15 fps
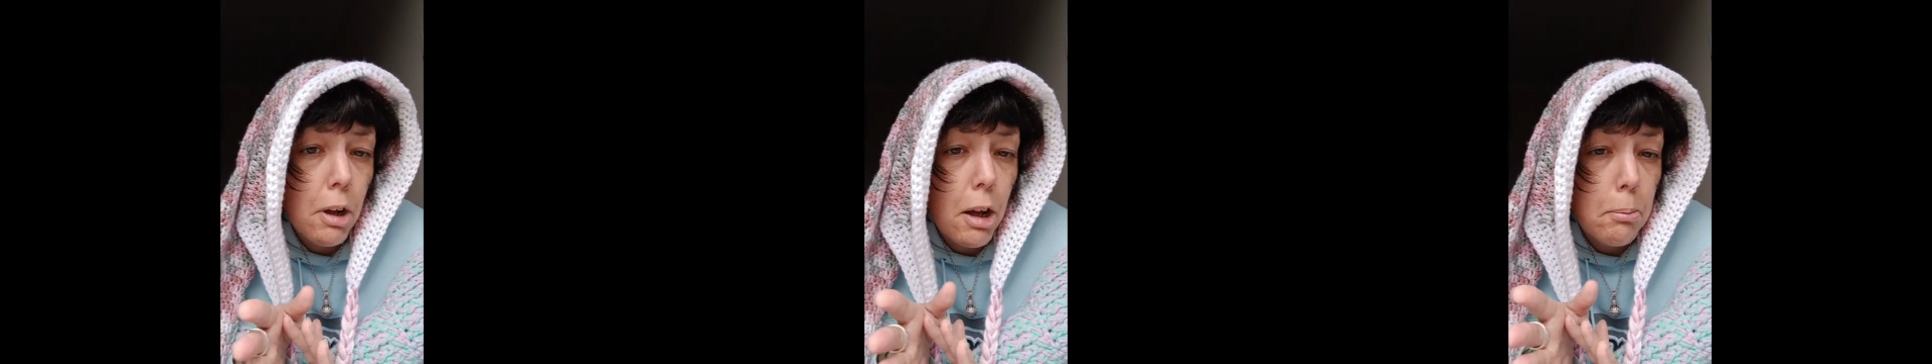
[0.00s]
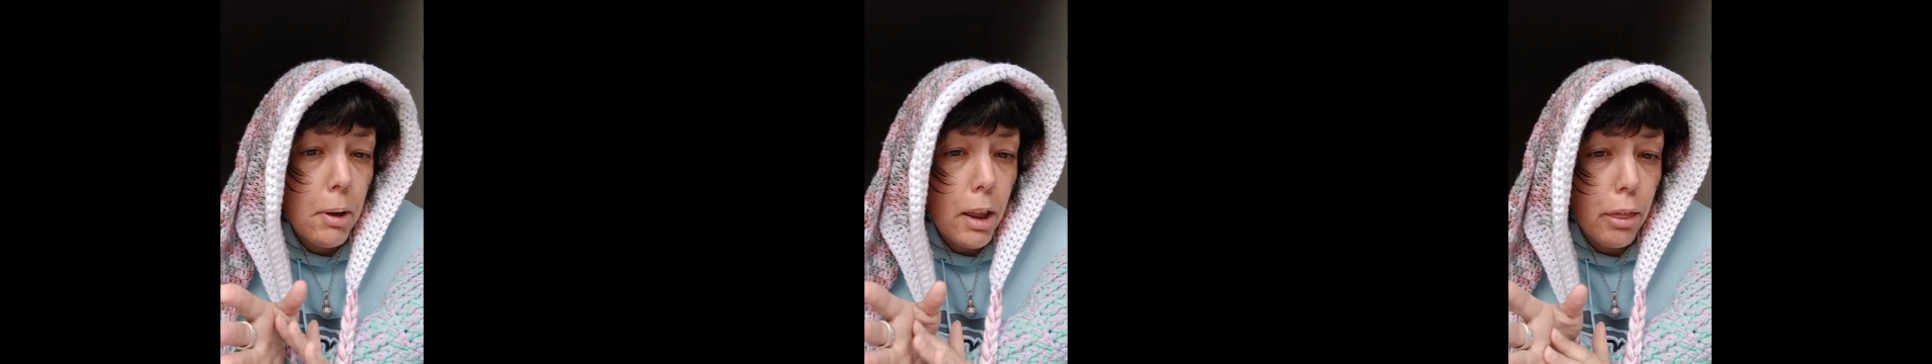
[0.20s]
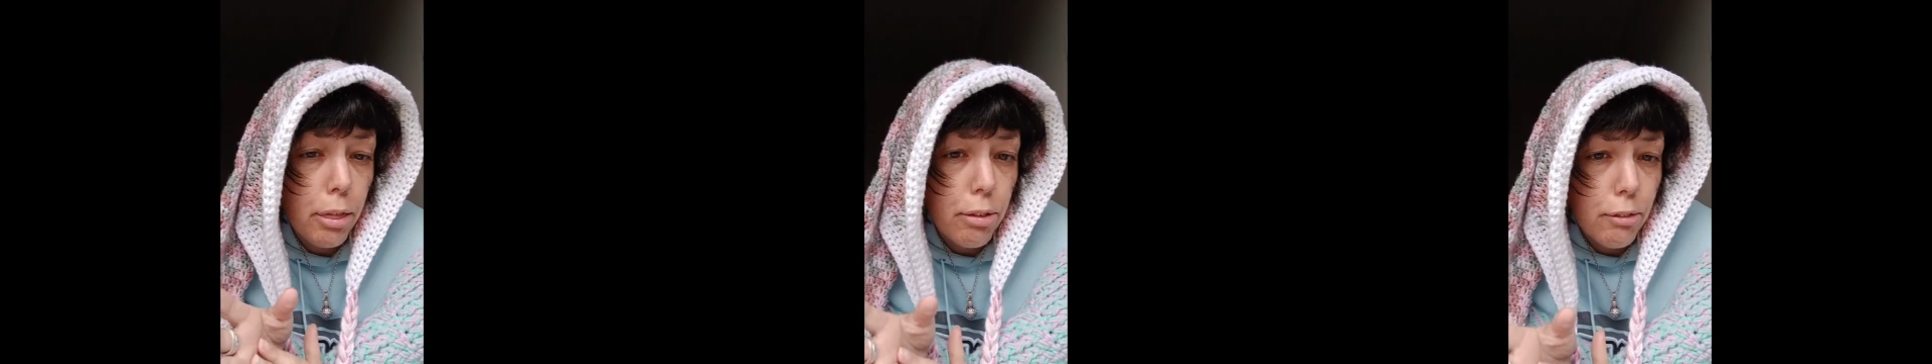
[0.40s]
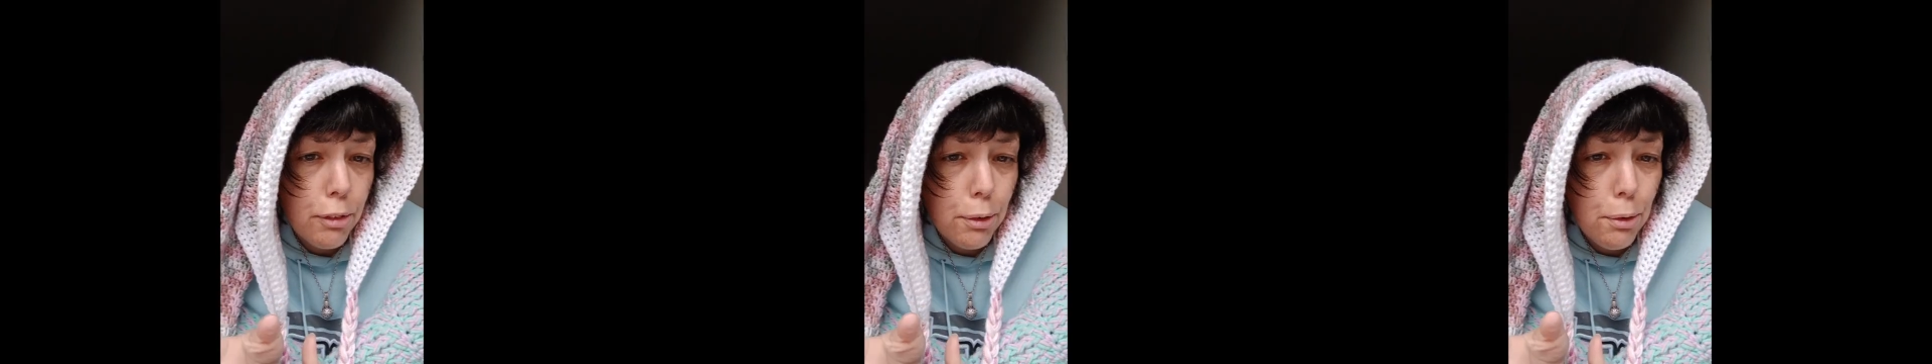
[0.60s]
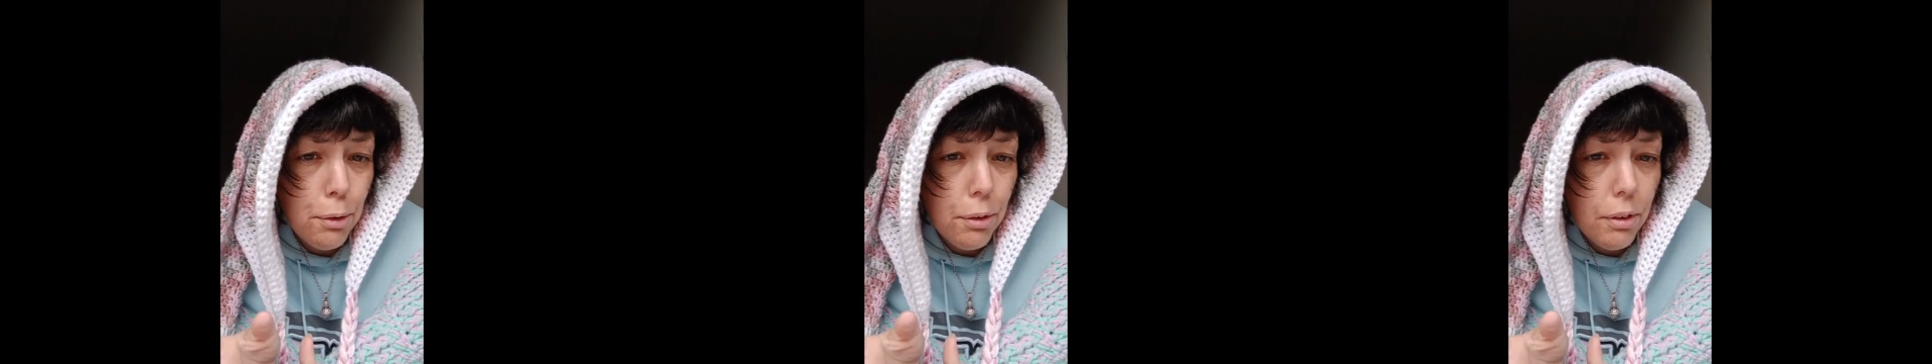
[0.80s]
coming
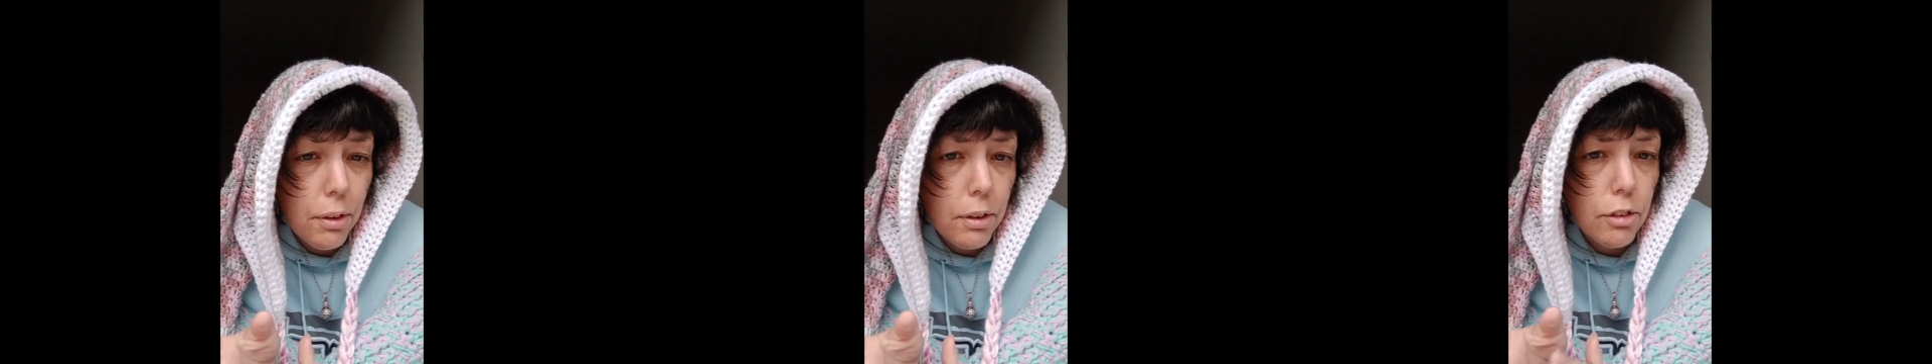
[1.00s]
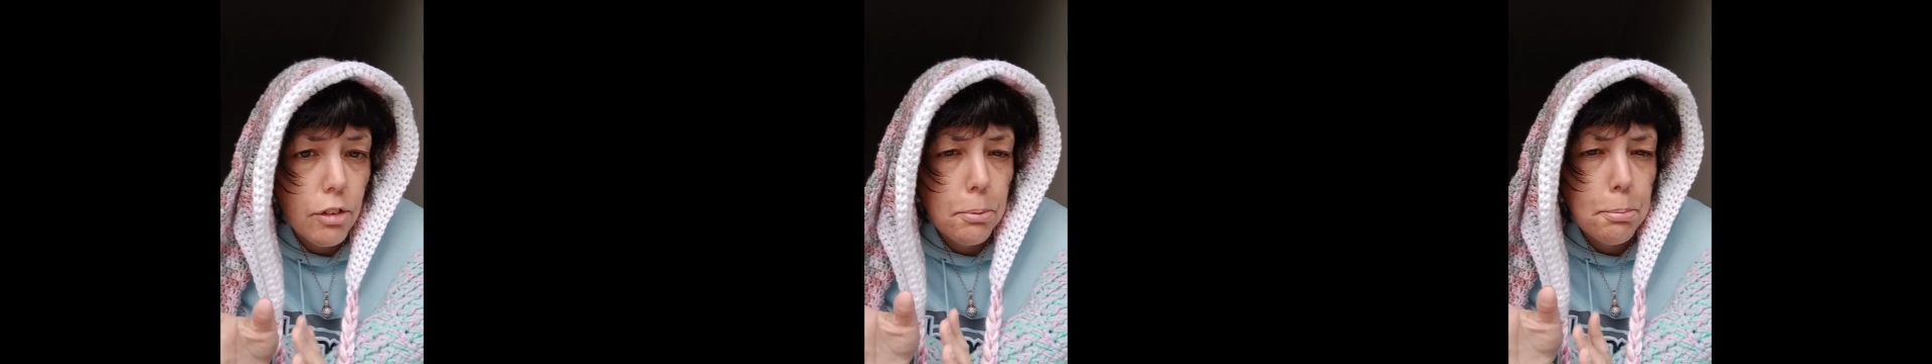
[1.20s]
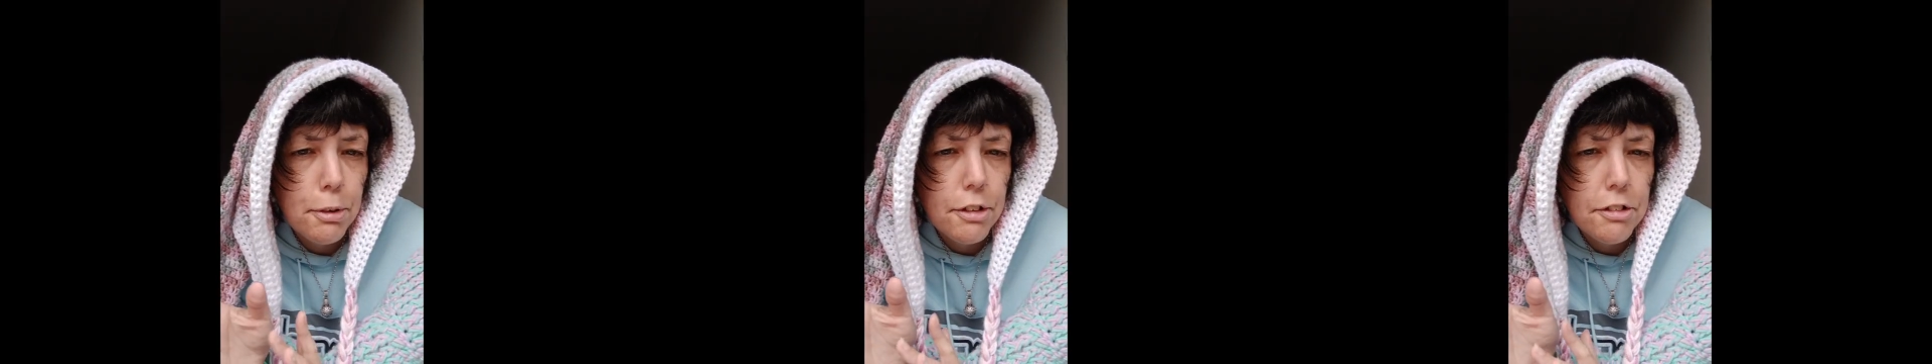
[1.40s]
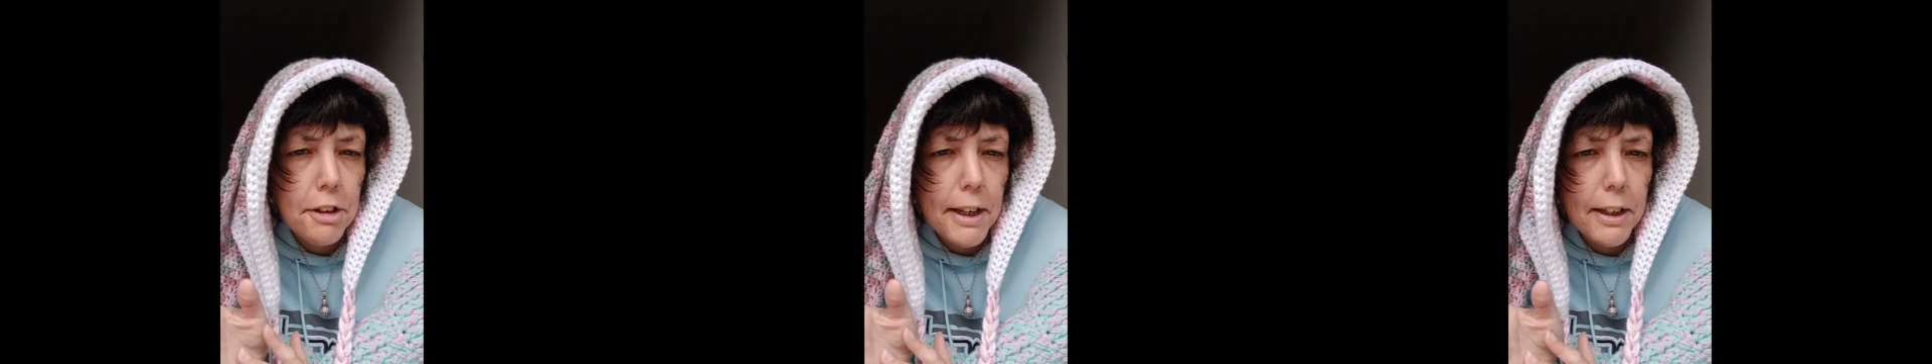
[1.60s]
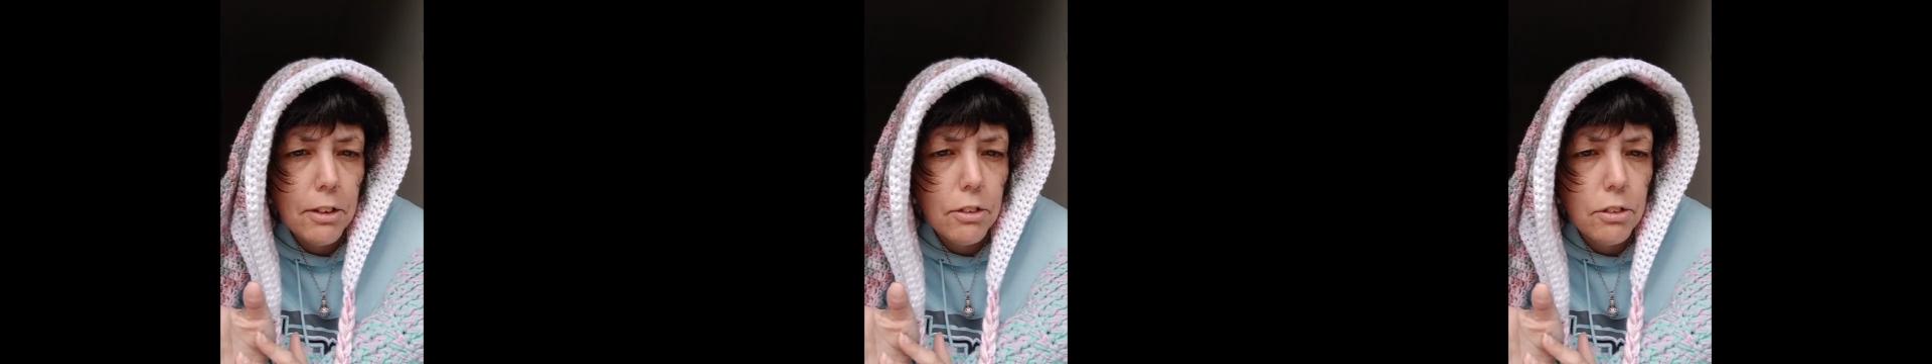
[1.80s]
through to
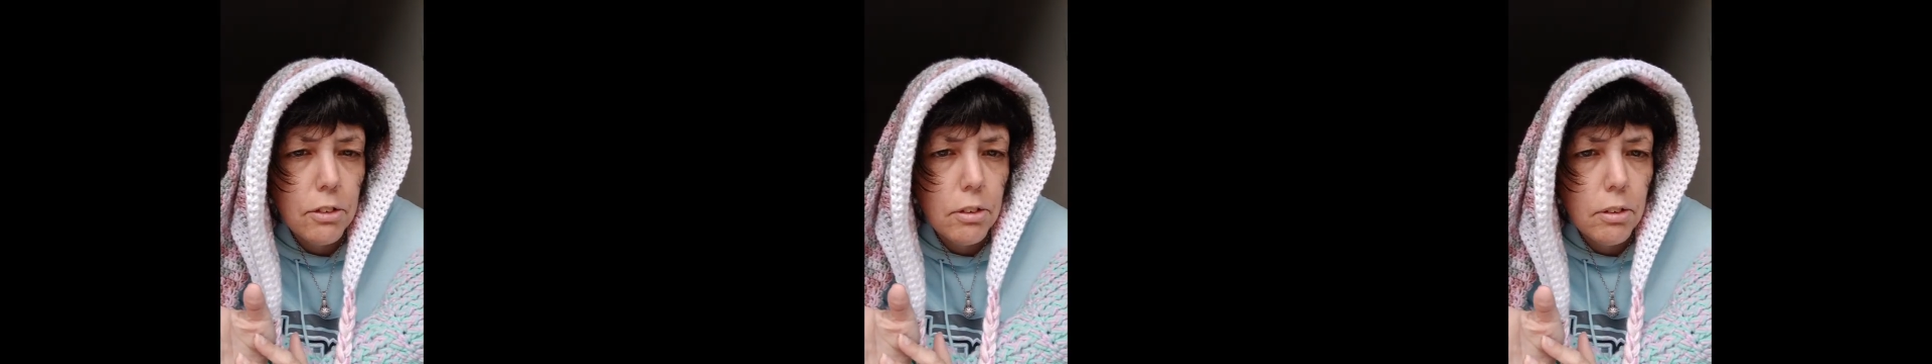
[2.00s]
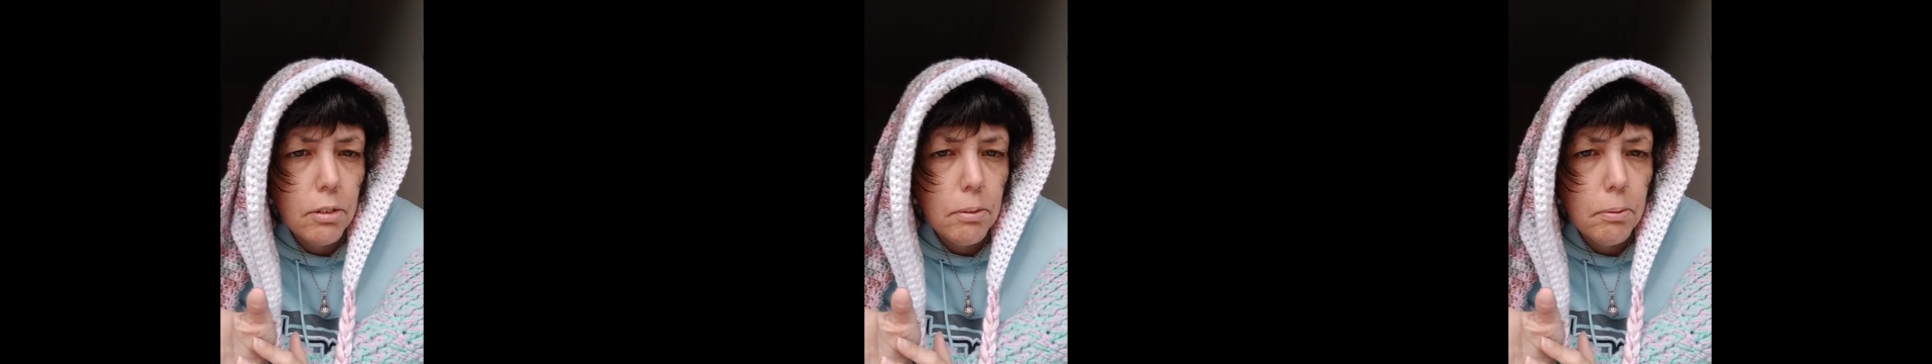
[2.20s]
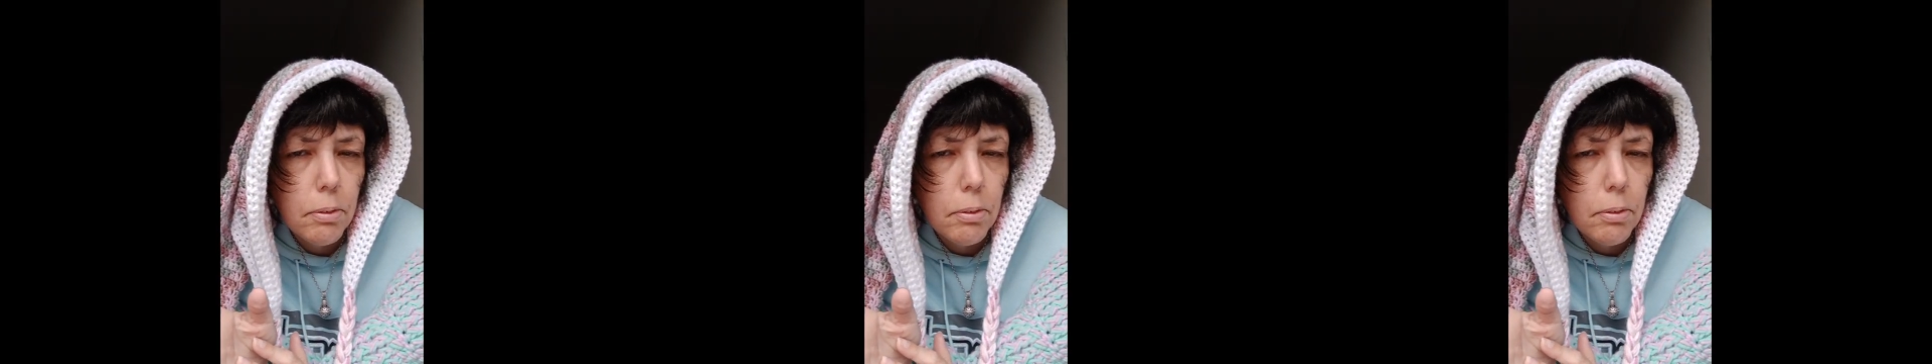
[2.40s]
protect